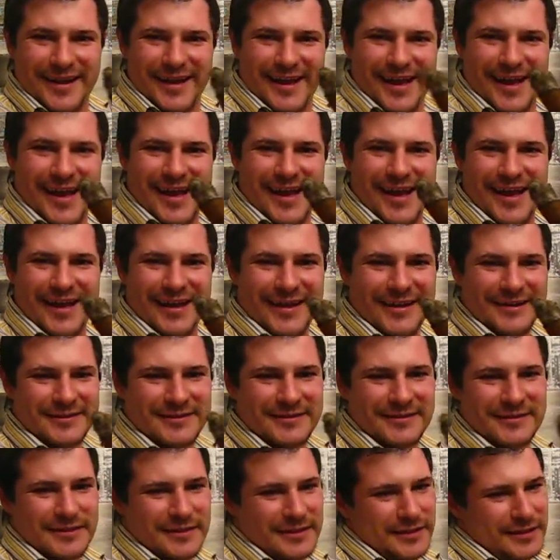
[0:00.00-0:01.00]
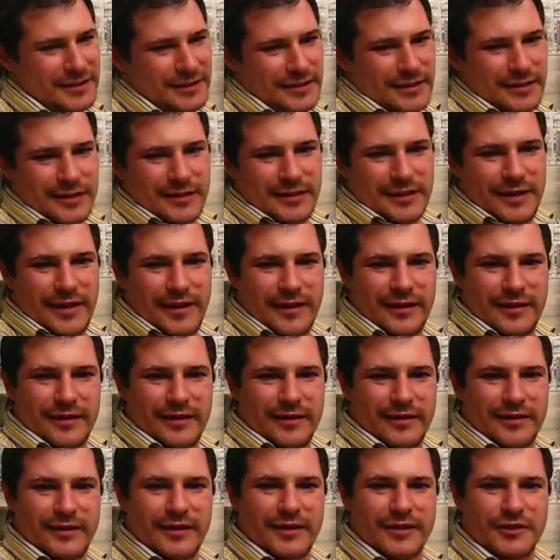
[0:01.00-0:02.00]
And
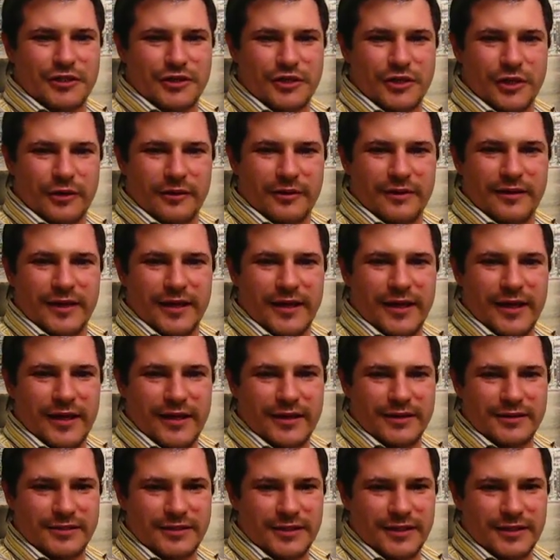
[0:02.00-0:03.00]
this certainly is.